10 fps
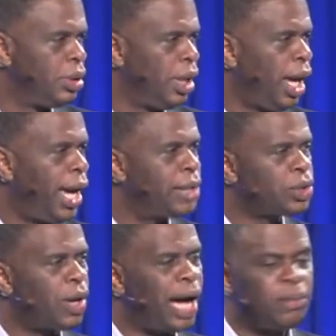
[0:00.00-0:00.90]
And
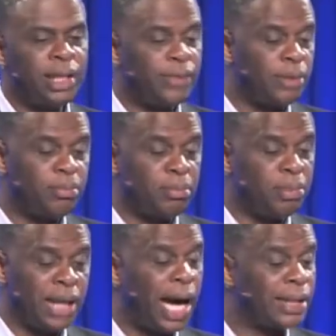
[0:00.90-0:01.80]
so I believe that
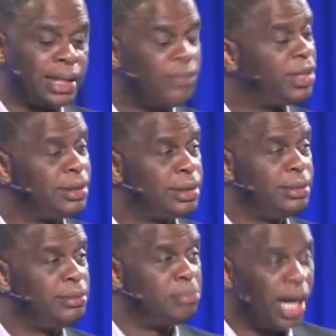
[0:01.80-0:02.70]
beyond giving
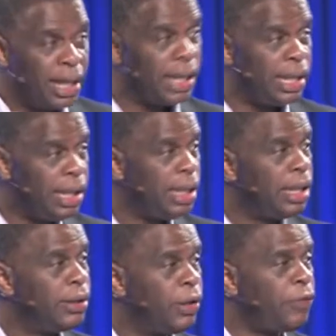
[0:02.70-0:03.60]
money,
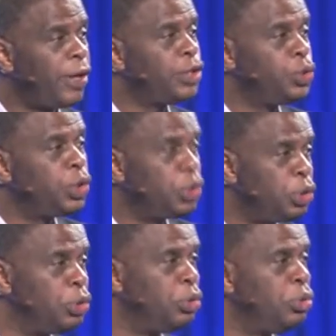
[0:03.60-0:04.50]
there are things you can
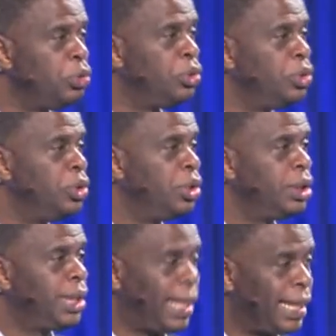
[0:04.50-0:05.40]
do
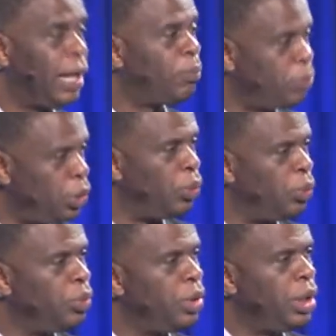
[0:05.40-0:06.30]
that can help you.
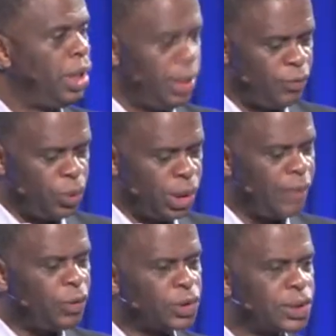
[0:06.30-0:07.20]
If you
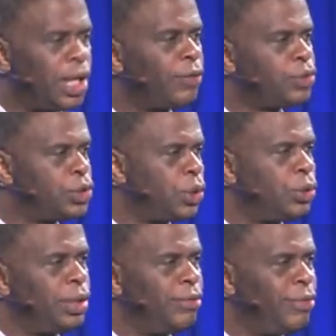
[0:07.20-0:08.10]
give yourself to
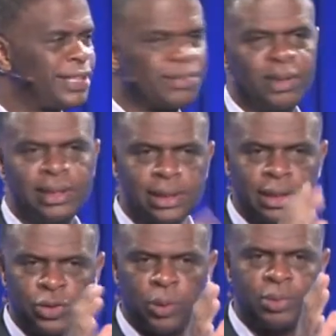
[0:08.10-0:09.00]
certain investments in
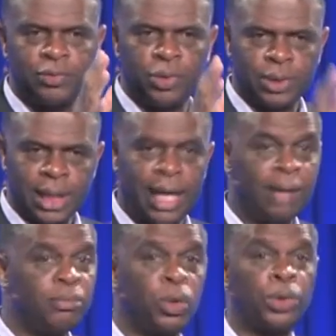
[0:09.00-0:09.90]
terms of your
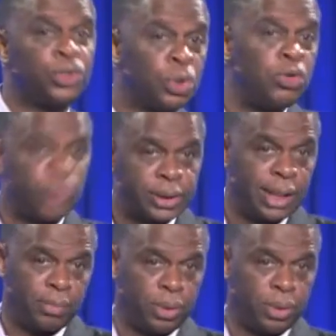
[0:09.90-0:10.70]
time, going to school, for example,